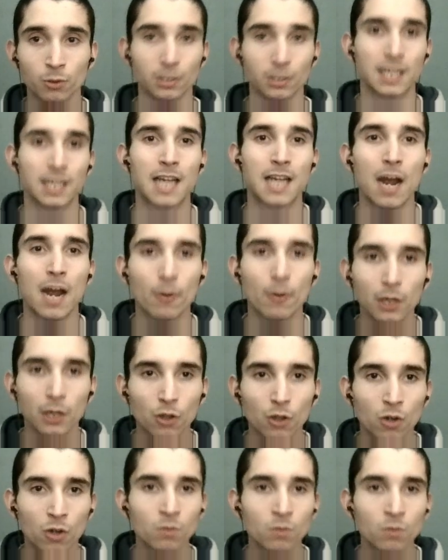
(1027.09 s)
They carried
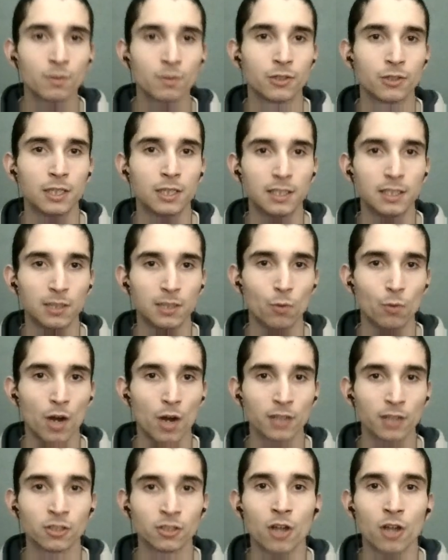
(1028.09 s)
on with
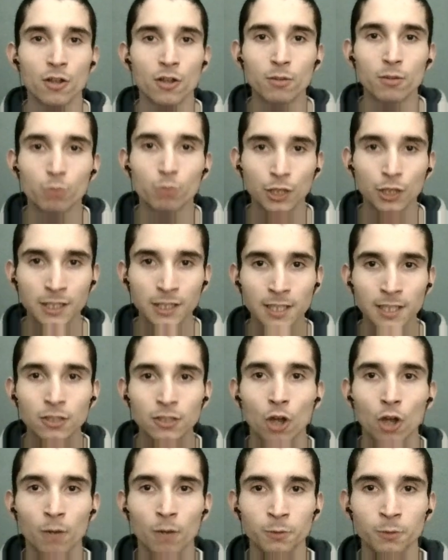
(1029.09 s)
TTYs and other printing
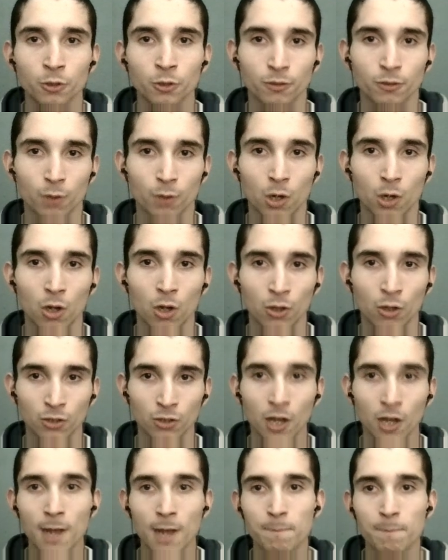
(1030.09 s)
terminals for a long
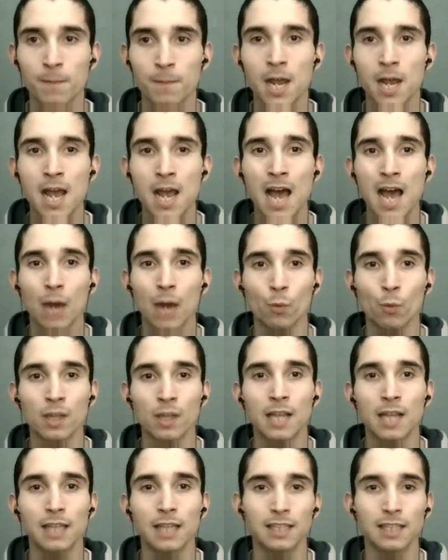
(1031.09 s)
time. And when
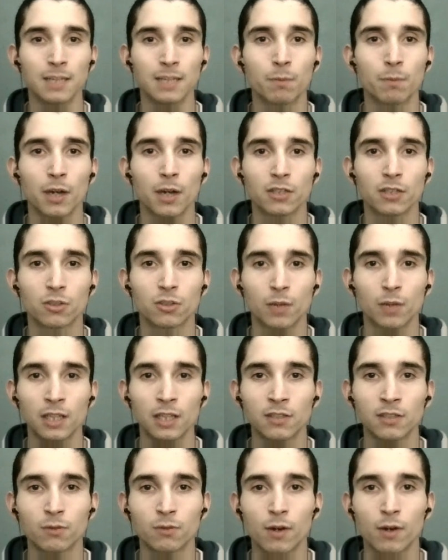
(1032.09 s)
they did buy
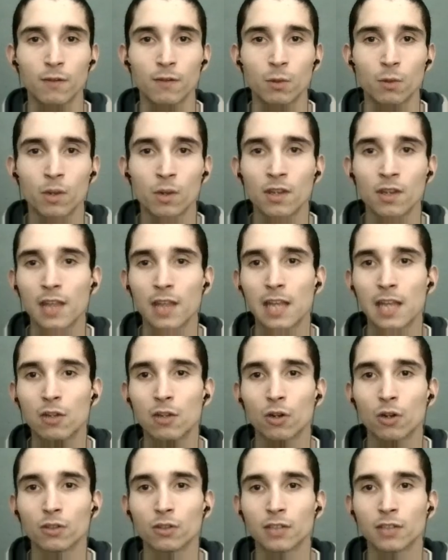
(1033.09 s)
screens for everyone, they
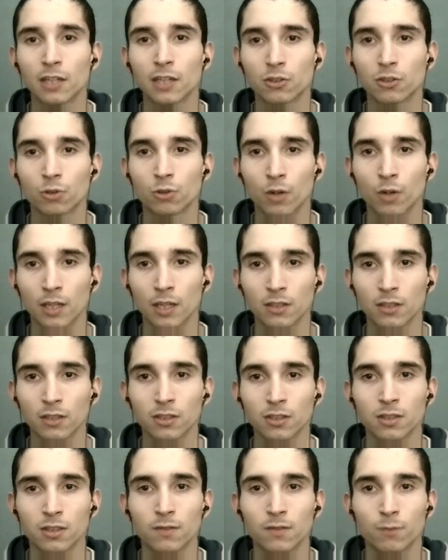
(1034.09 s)
got
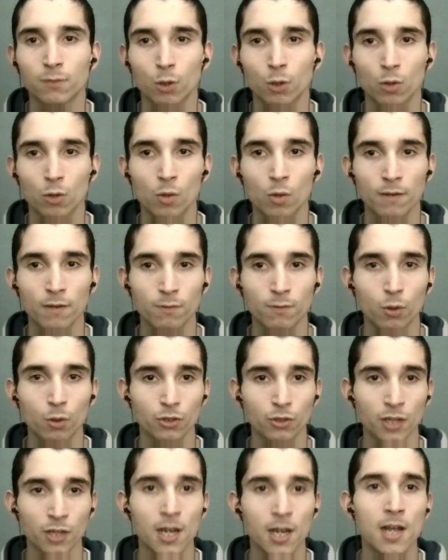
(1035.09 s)
Tektronix
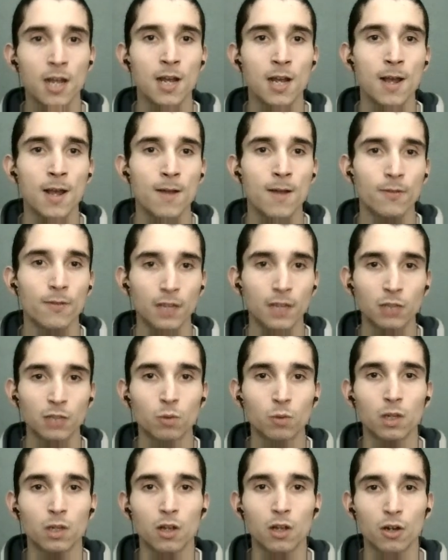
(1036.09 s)
4014s. These
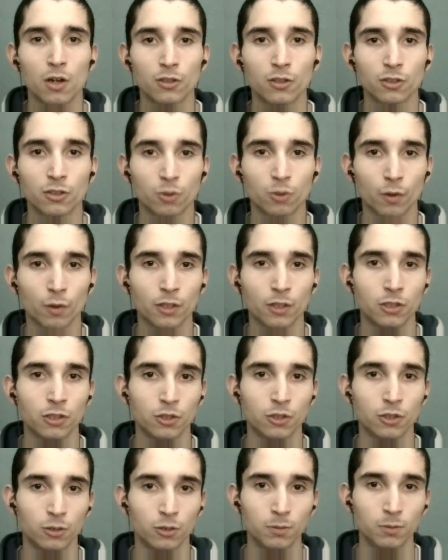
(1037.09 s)
were large storage
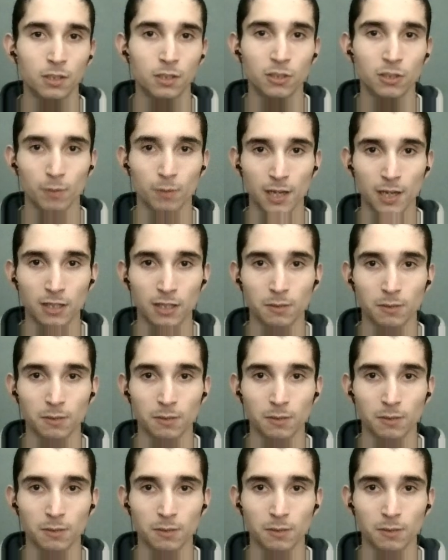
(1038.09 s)
tube displays.